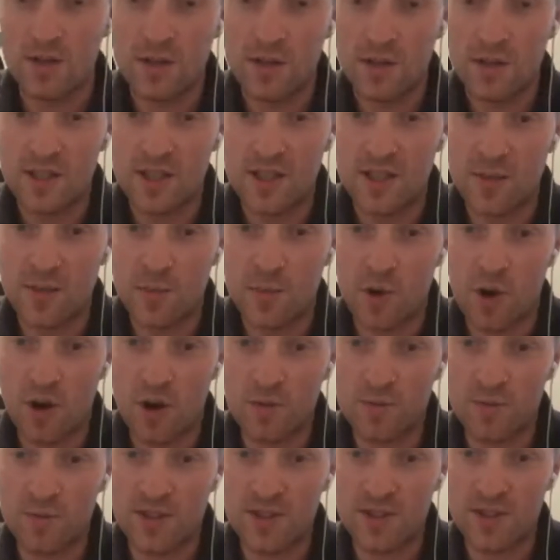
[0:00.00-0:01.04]
Dina,
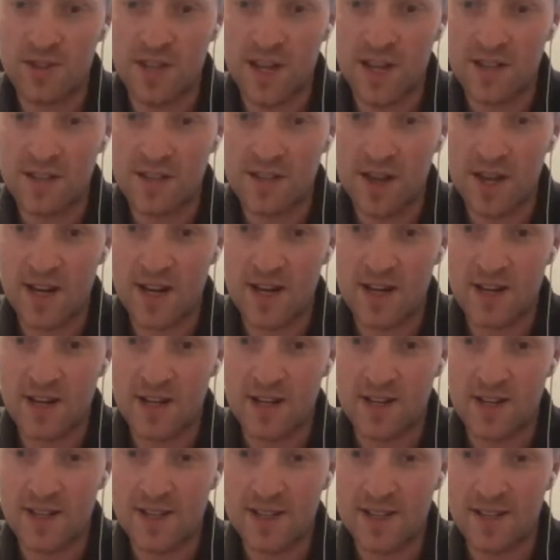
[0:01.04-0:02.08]
problem is desk height
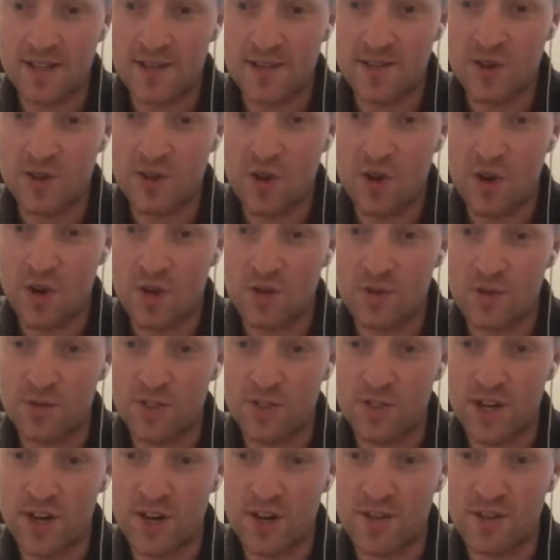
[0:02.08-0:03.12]
is tall, so
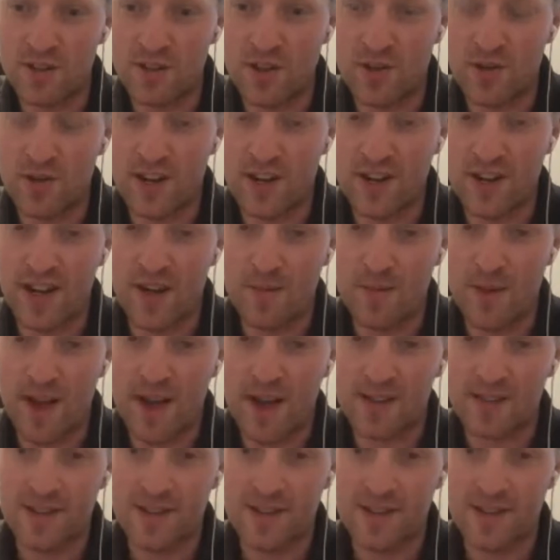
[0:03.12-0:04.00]
chair is already at max